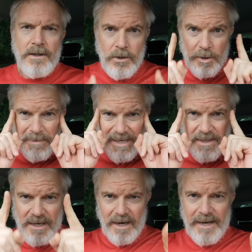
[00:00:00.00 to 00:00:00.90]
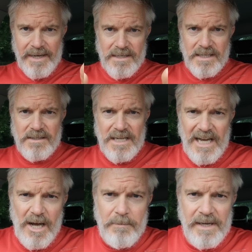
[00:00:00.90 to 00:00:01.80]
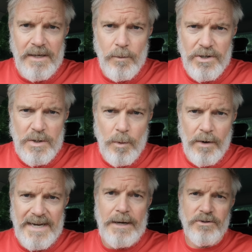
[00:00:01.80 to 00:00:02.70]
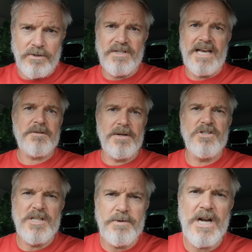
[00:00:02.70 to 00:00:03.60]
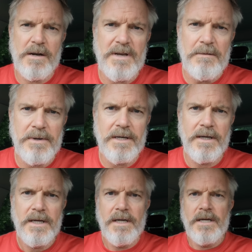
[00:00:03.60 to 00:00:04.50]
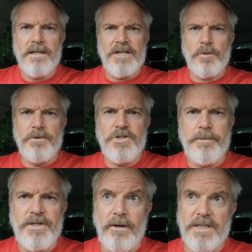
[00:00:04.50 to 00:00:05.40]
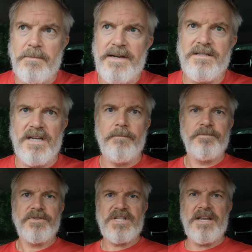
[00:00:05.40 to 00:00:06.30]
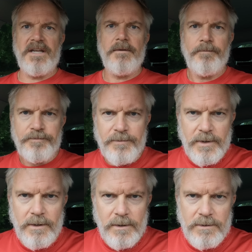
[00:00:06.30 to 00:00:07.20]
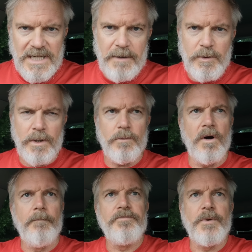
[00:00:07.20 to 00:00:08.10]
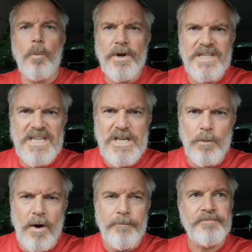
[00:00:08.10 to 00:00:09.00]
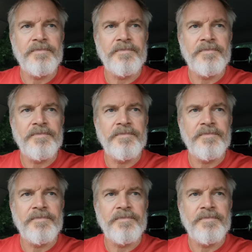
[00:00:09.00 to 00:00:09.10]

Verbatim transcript: Look me in the eyes and tell me what you want. Now, it was on text messages, you know what I mean? But that's what we should be doing as men, isn't it? Standing, tell me what you want. What is it you want?